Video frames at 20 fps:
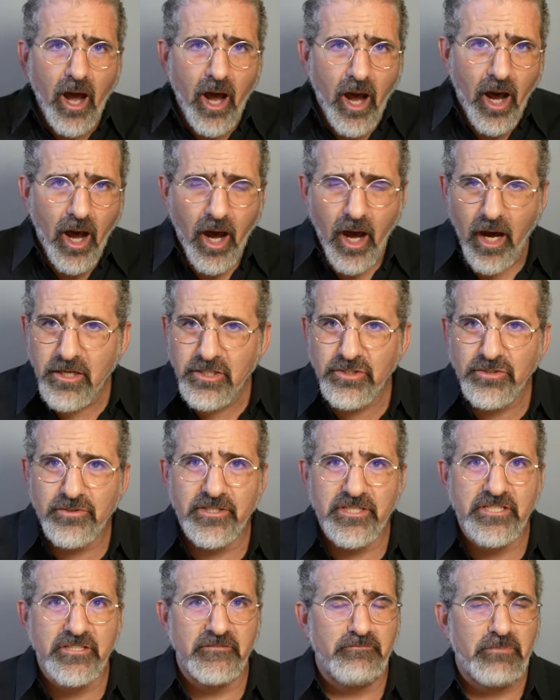
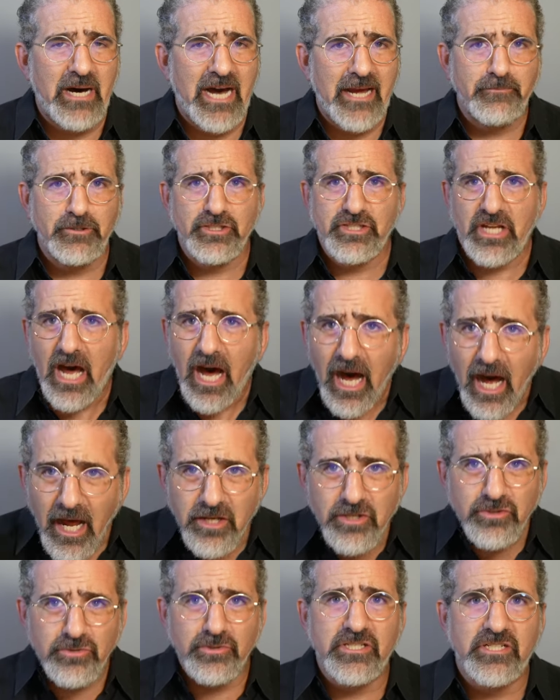hundreds of Bibles,
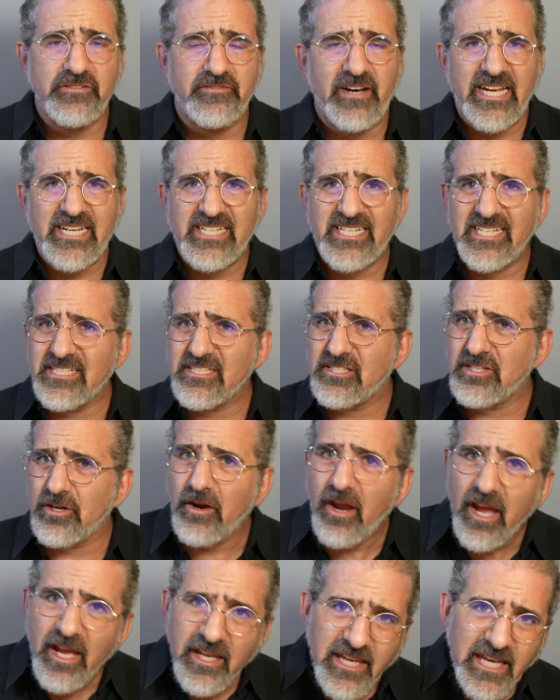hundreds of ideas.
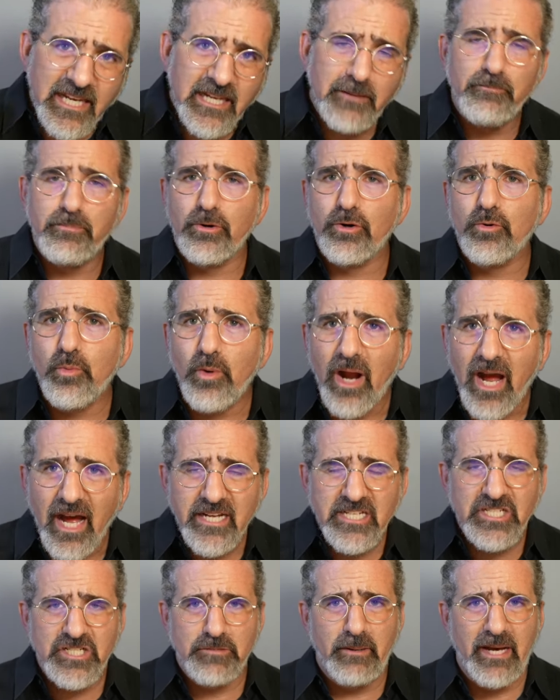They're getting
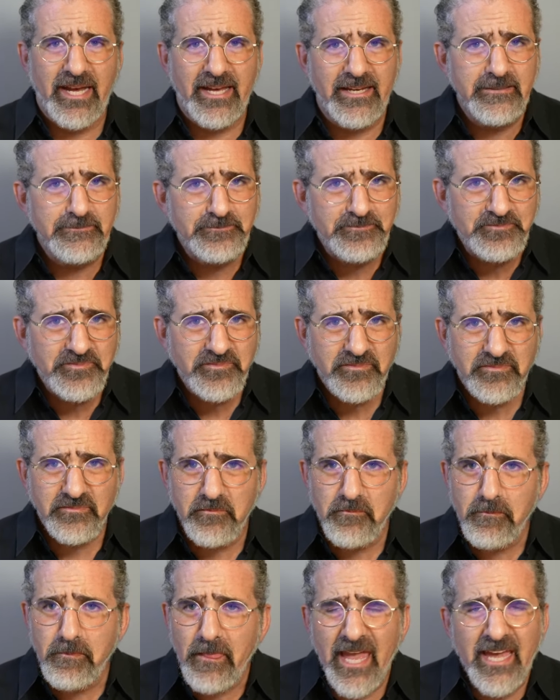barraged by it.
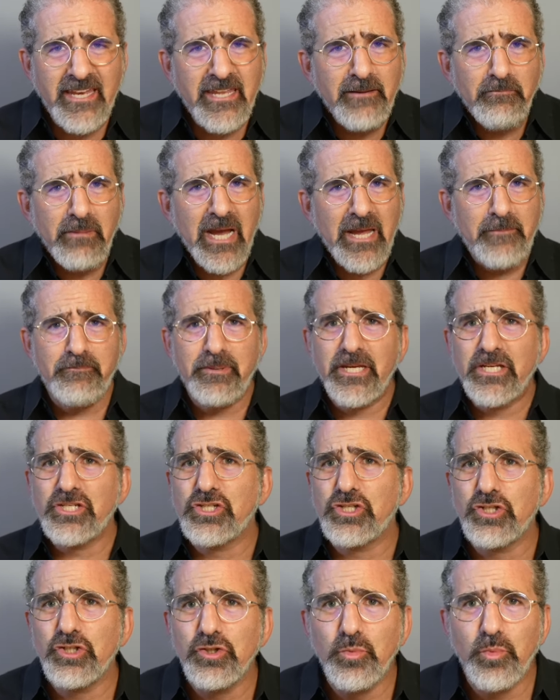And it might be
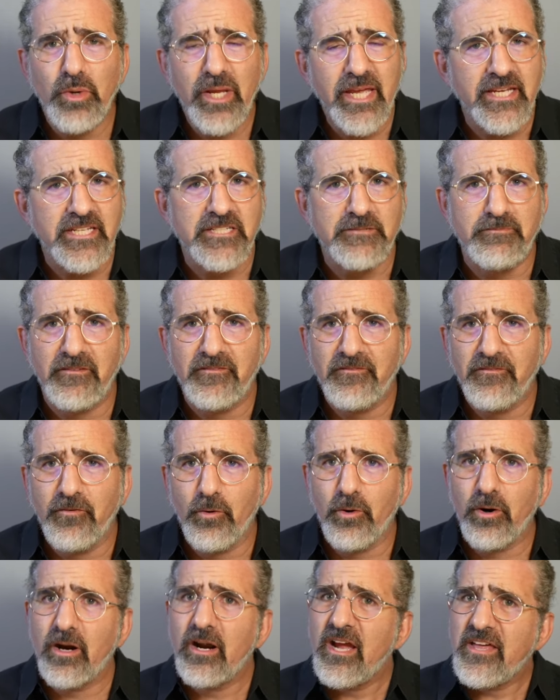2 weeks
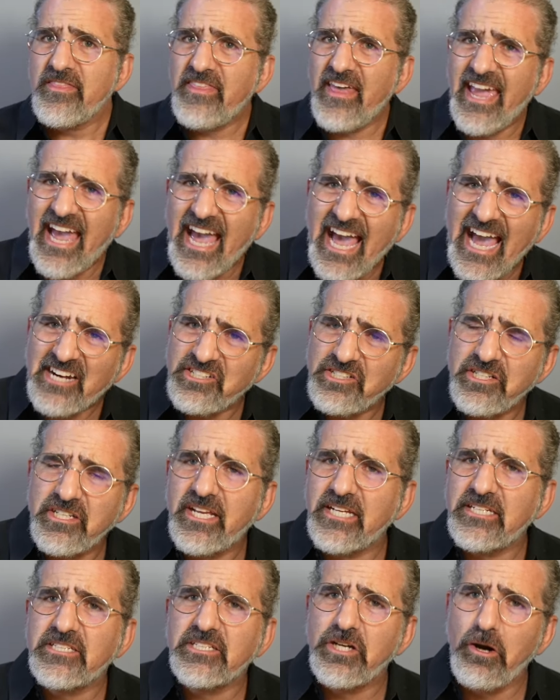before they actually
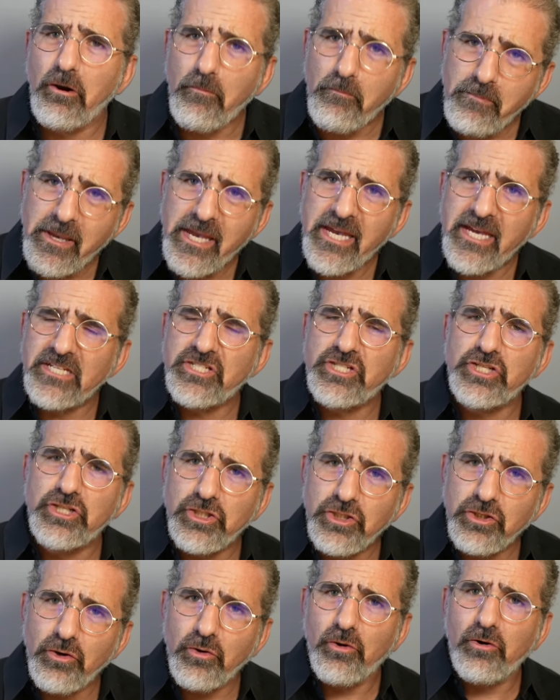get to go pitch
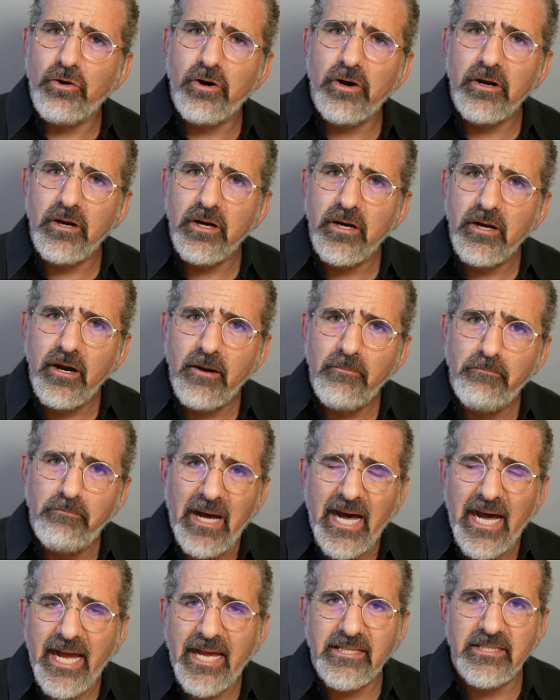your
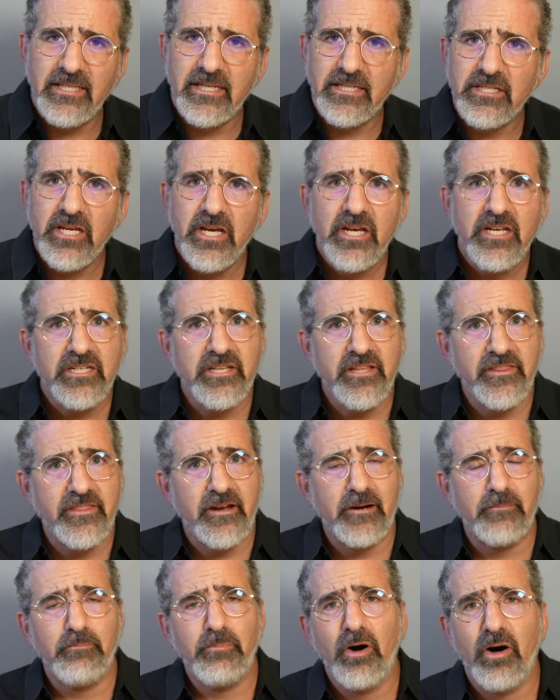pilot to
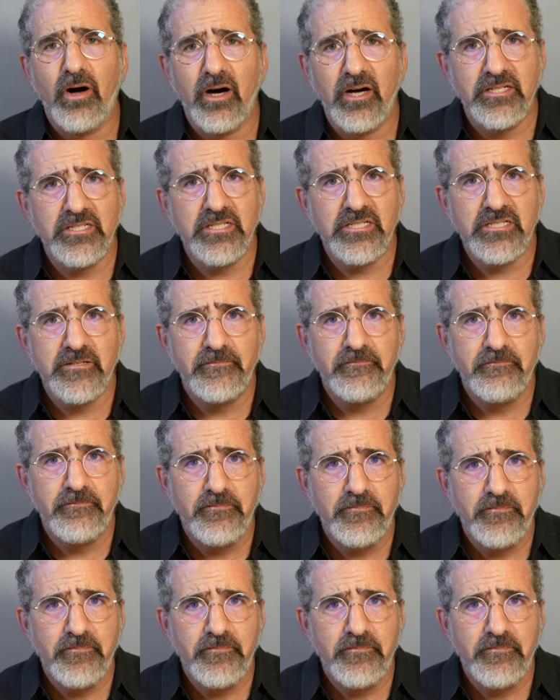their boss,